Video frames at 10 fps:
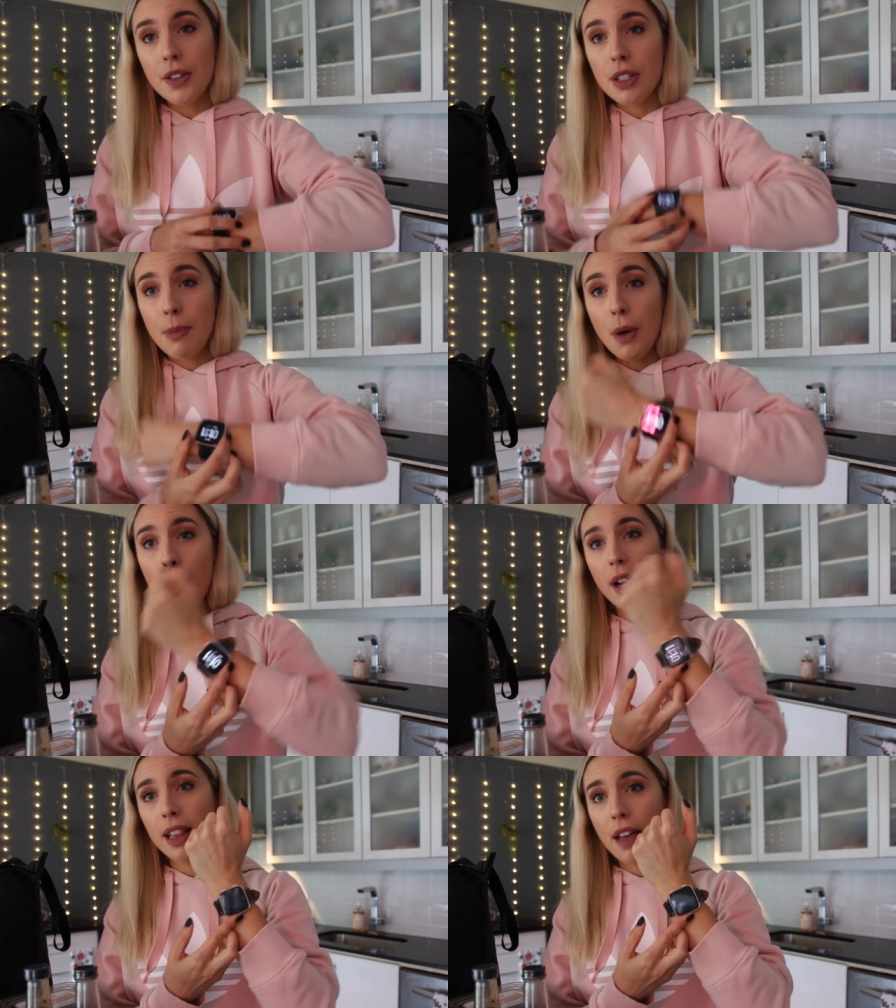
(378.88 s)
So it's about
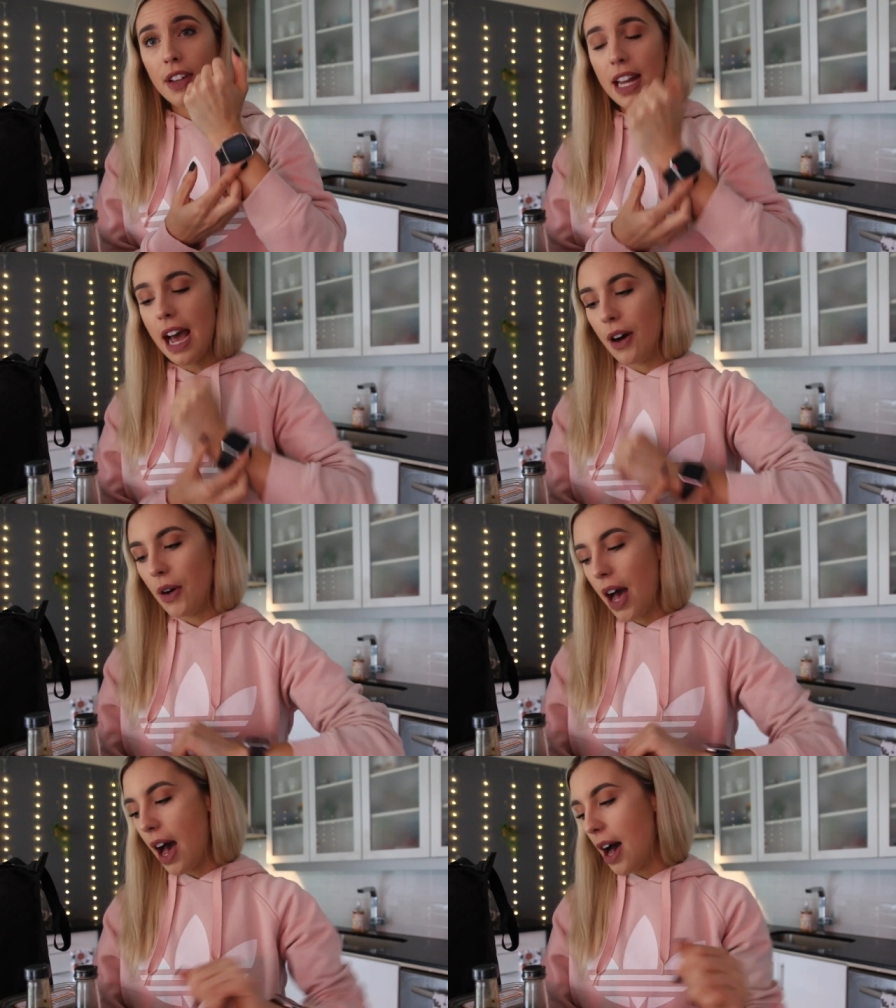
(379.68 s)
1.11
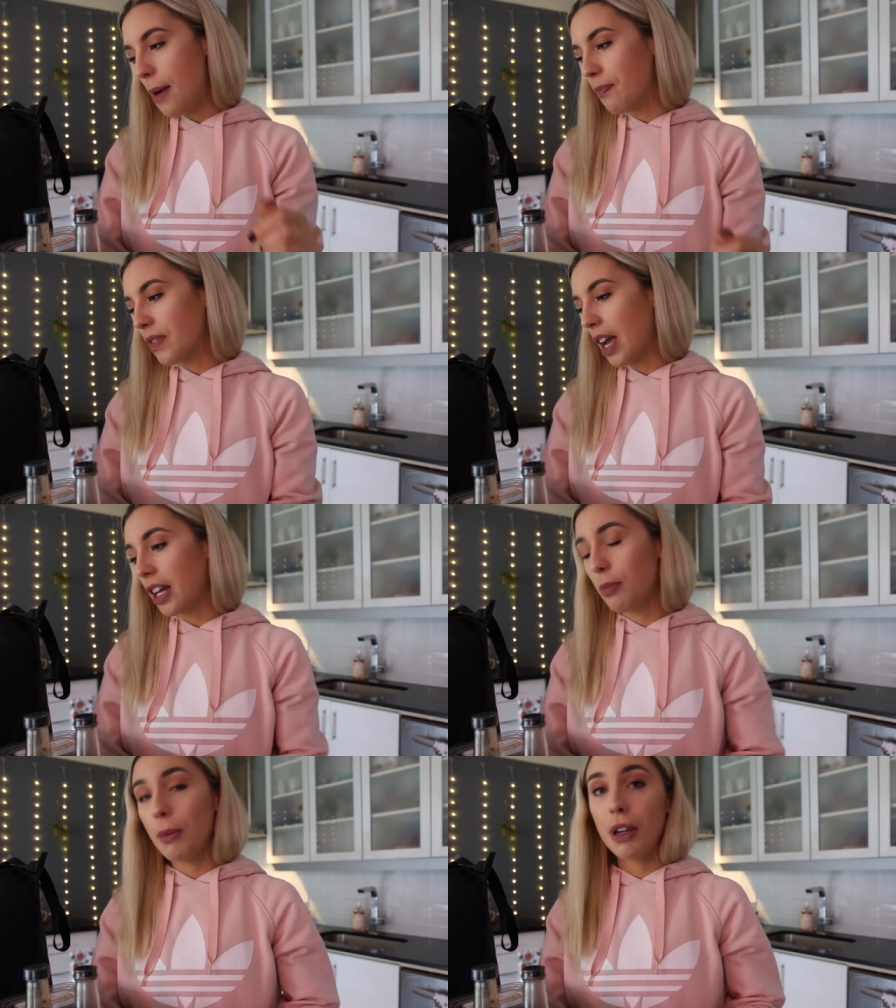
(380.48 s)
now. Um, I'm
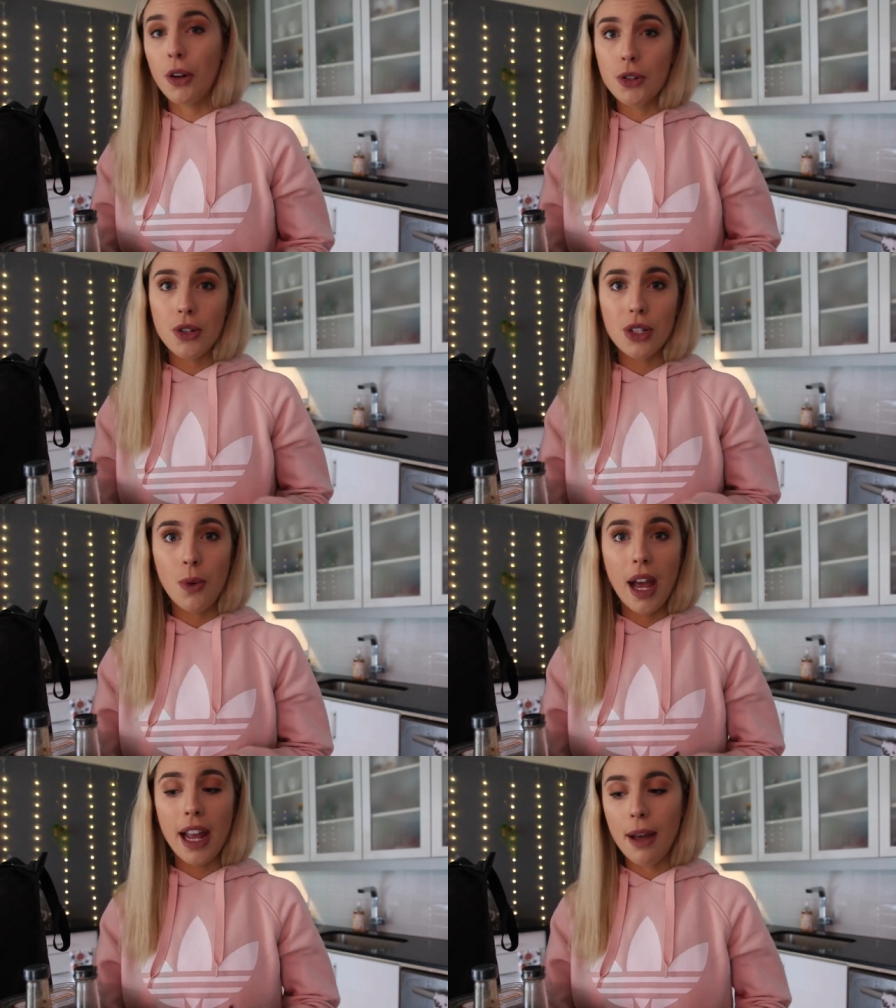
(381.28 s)
gonna put my groceries
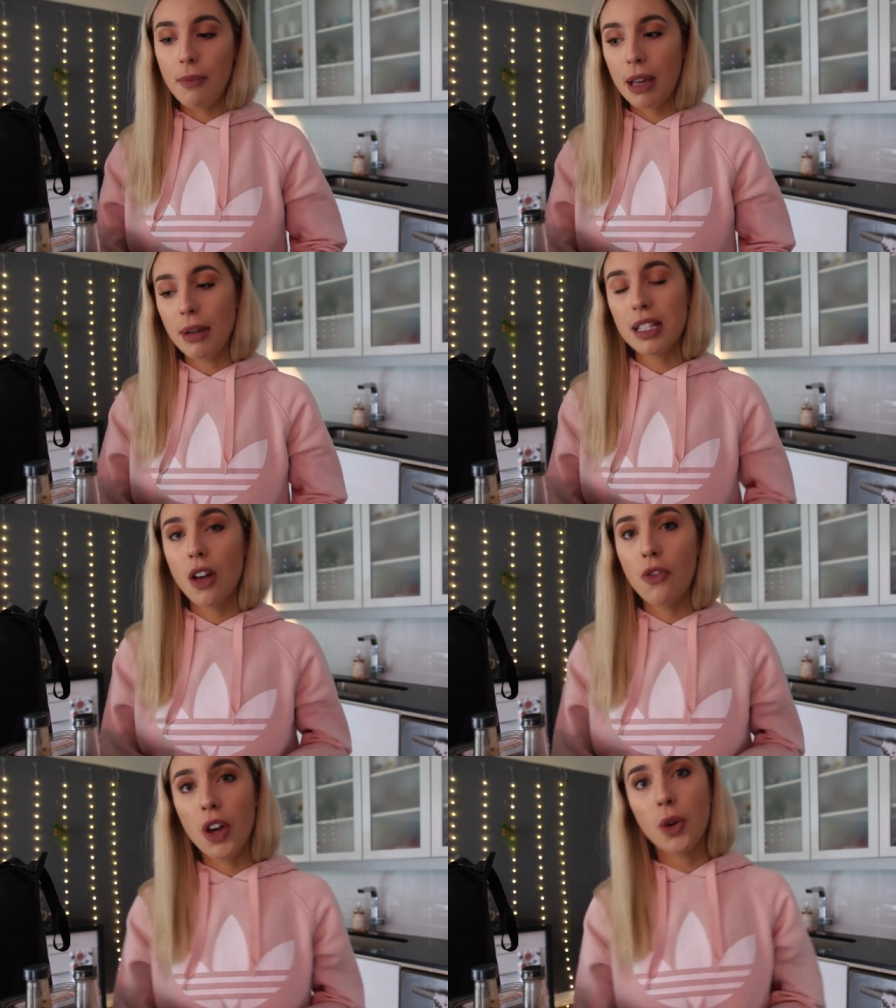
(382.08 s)
away, make
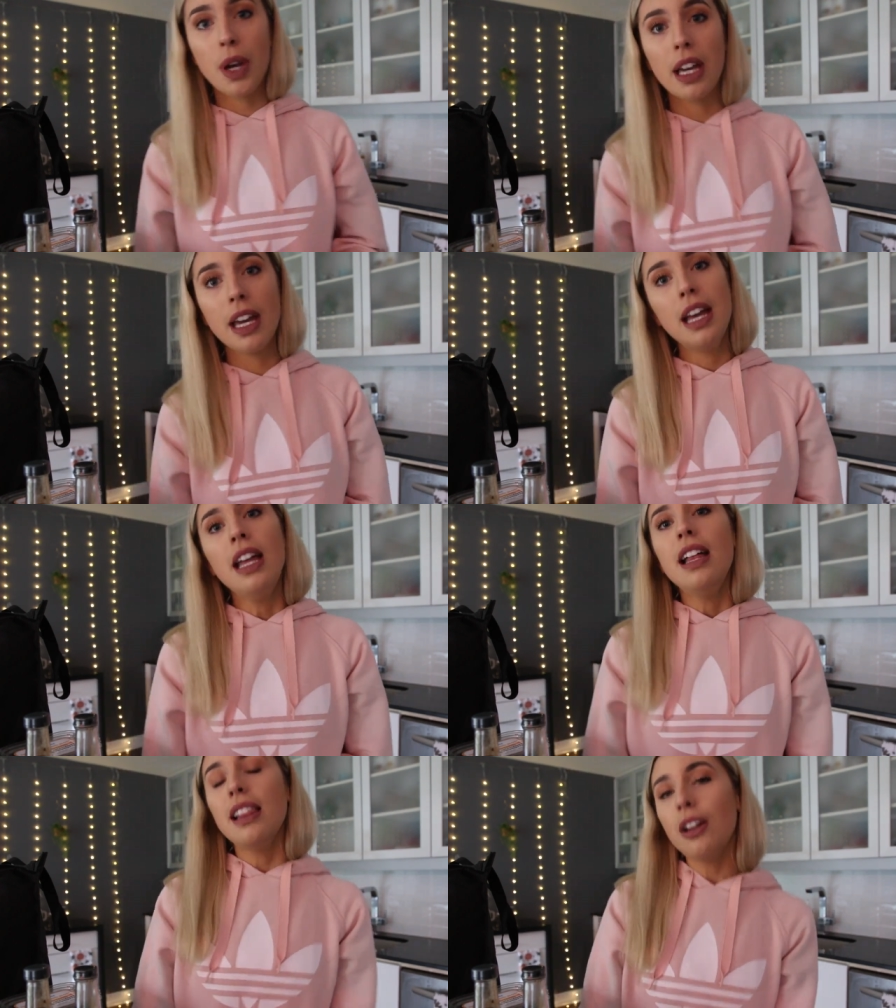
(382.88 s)
myself a quick
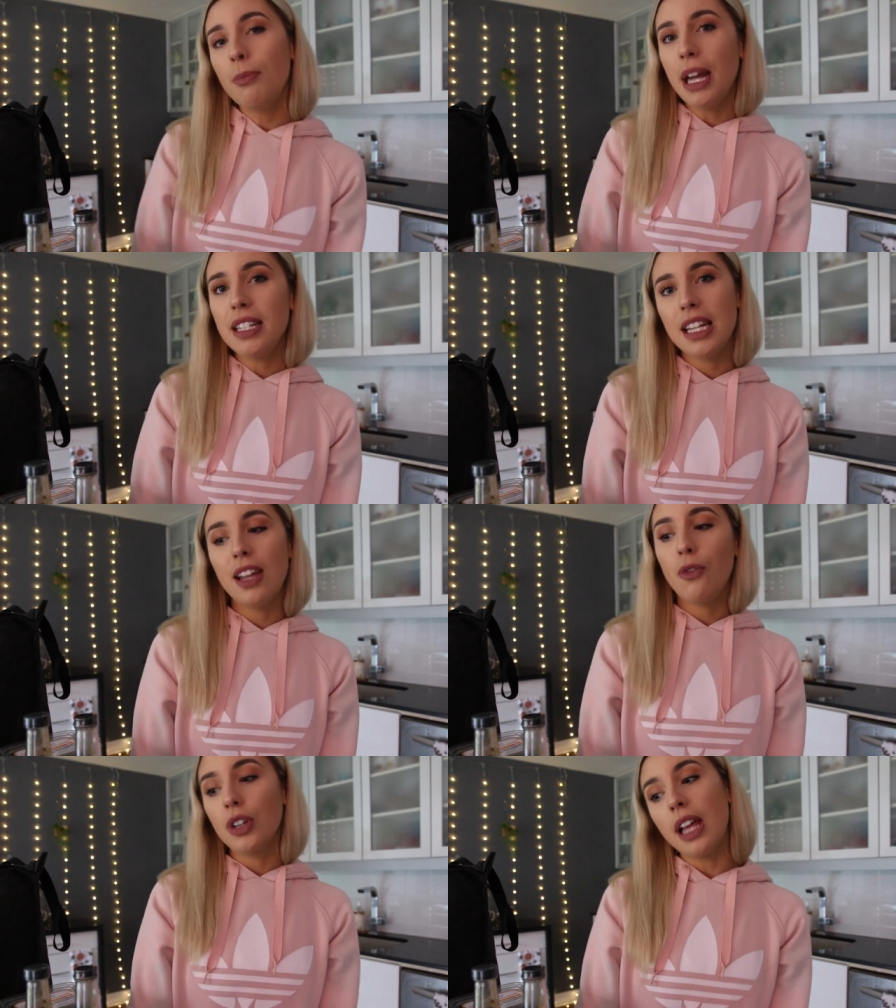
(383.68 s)
little bite to eat for